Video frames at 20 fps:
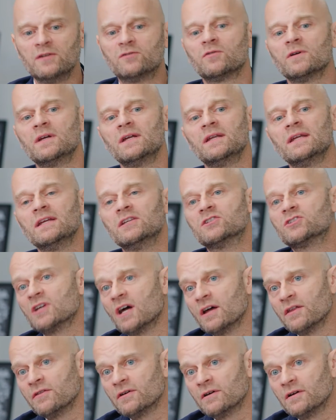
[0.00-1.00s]
treat each
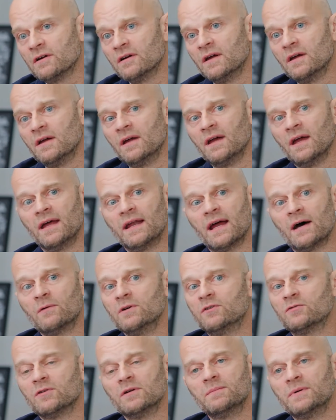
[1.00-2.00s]
other and how
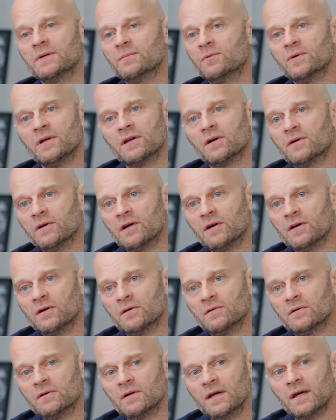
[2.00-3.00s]
we treat people we don't
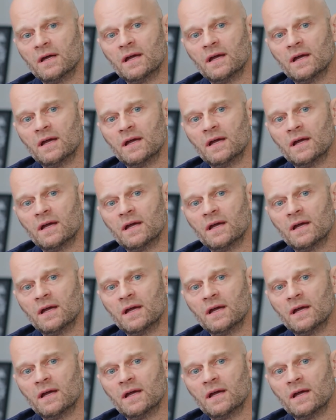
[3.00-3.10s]
know.